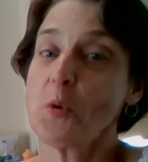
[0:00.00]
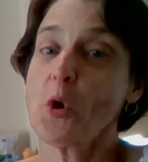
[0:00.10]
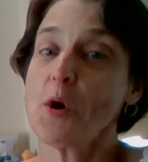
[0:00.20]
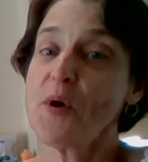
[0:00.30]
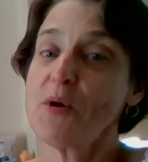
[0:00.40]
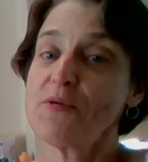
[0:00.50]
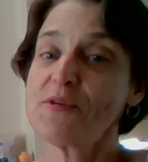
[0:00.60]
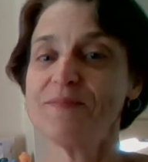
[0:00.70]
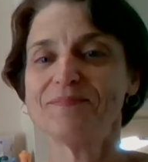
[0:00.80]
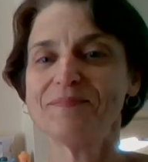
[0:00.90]
or both.
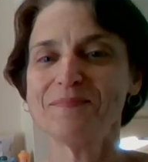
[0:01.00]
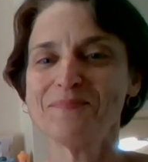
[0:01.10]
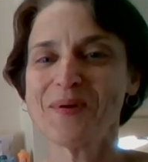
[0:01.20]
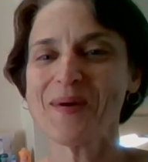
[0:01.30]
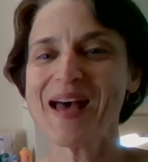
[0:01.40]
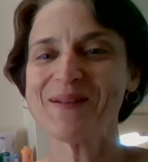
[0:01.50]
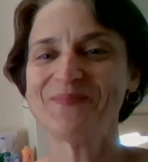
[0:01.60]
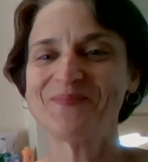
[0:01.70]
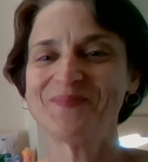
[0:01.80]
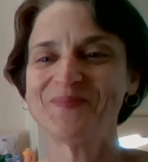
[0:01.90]
Bye
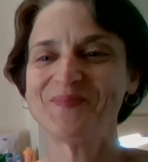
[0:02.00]
bye.